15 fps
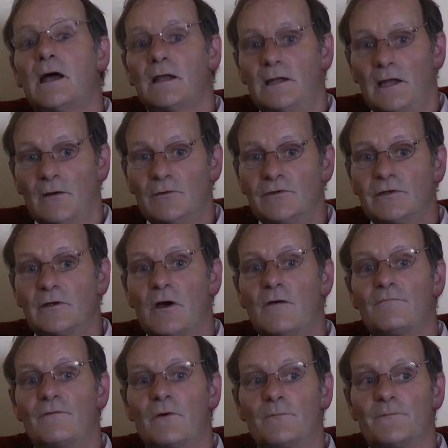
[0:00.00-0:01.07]
allowed the
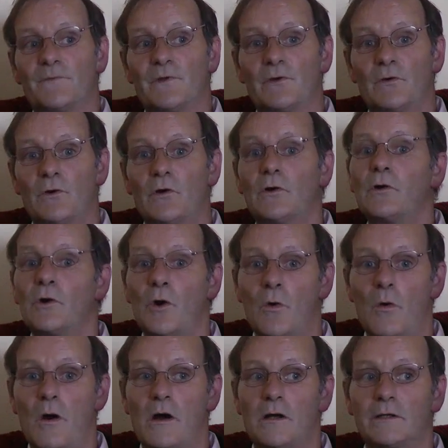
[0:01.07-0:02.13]
cover-up to
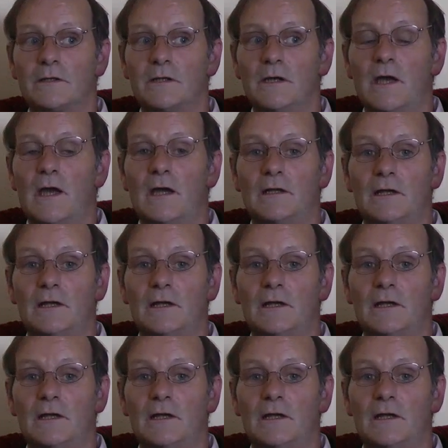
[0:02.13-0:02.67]
go on,